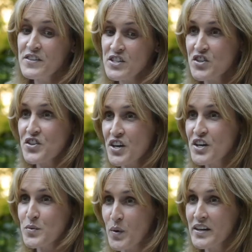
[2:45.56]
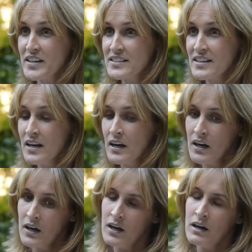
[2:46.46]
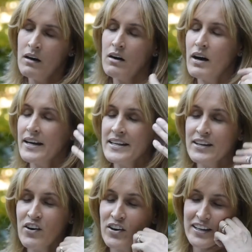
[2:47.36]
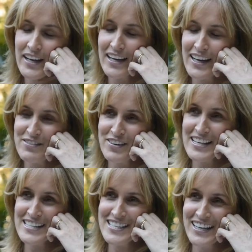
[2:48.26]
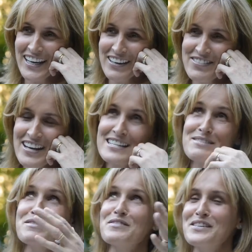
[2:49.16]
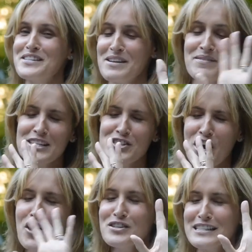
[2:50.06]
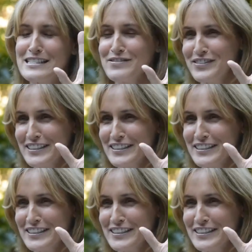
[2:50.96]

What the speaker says: finished the third one, and oh, I need a holiday. I'm ready to move on to something totally different.